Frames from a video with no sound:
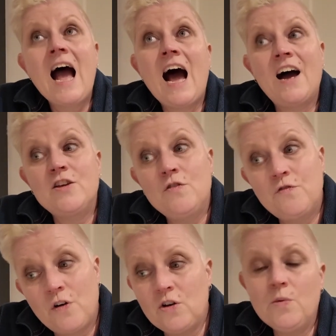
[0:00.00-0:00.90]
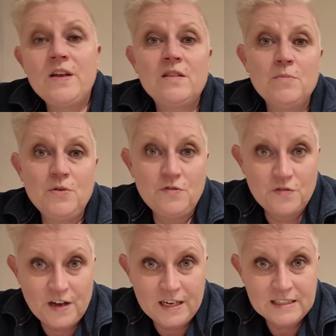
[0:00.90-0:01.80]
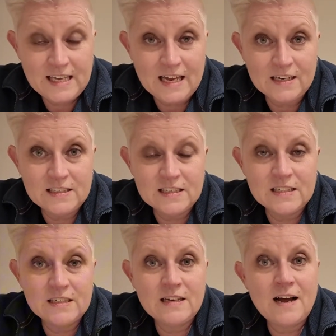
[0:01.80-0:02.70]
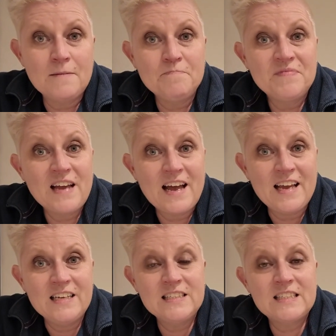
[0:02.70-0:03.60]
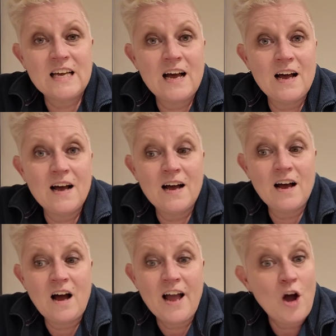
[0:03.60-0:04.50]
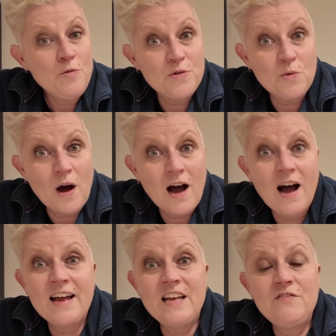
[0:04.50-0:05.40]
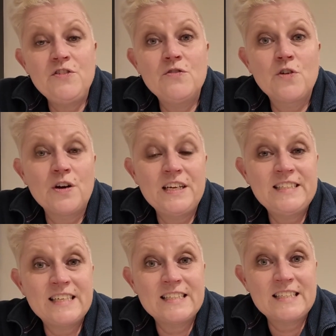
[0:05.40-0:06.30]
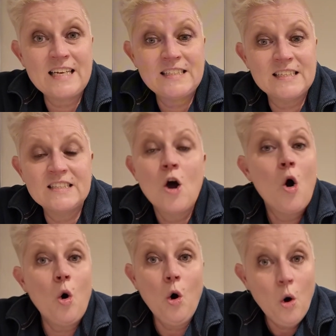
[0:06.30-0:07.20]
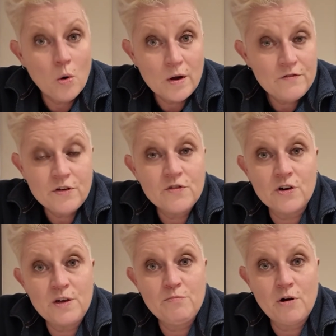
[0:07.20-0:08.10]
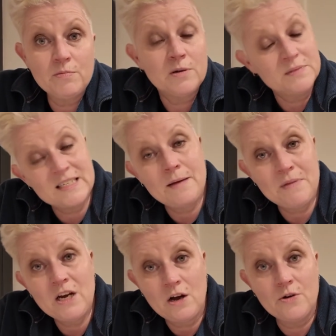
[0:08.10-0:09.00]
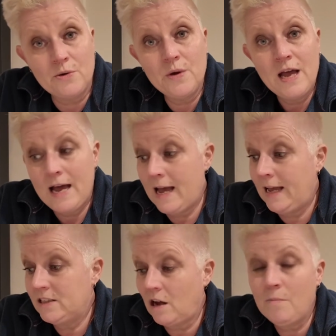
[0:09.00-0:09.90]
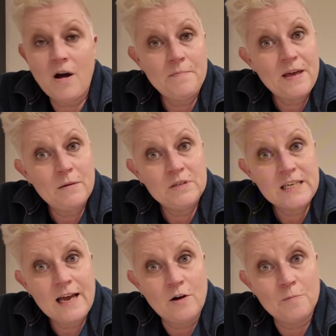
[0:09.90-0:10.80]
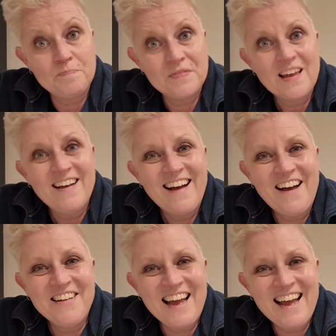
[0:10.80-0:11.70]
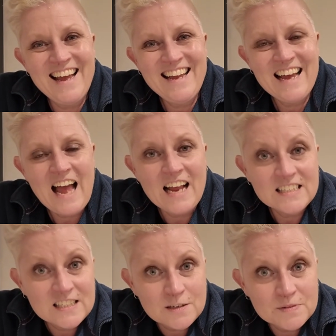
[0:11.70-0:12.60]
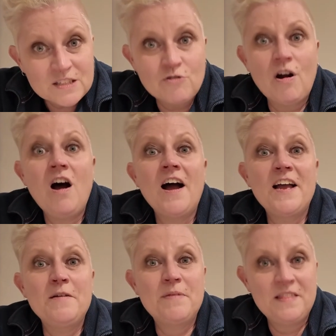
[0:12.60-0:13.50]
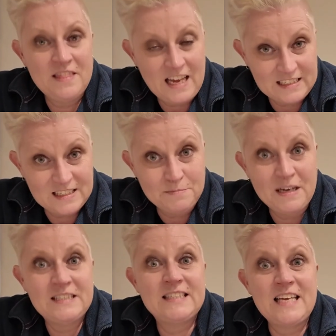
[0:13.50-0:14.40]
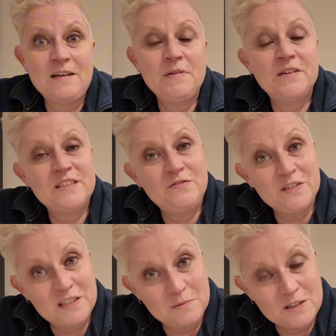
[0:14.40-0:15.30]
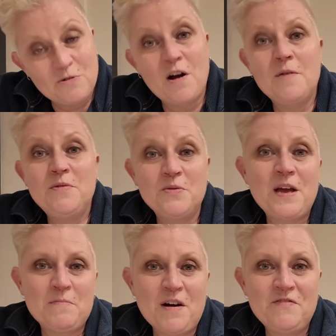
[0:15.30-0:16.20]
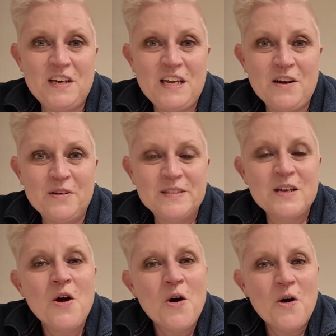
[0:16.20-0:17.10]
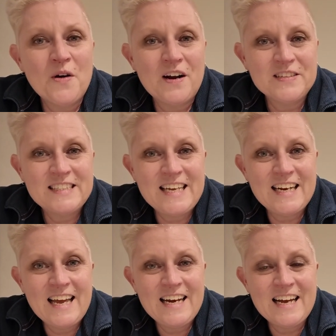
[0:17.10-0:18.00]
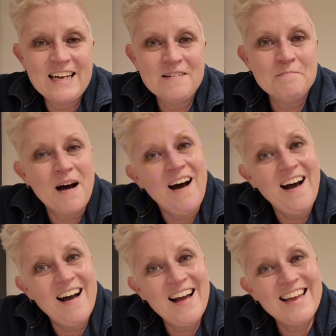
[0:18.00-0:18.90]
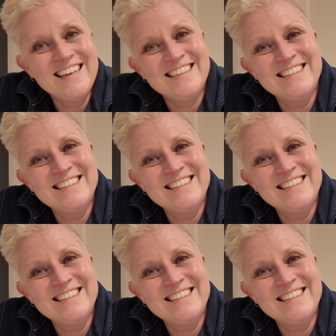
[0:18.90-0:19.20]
Are you following the moon phase calendar days? I hope you are, and if you've got any successes or if you've got any problems, let me know and I might be able to help. Okay, and subscribe. That's the best thing, because if you subscribe, you'll get my videos. All right, I'll see you later. Bye.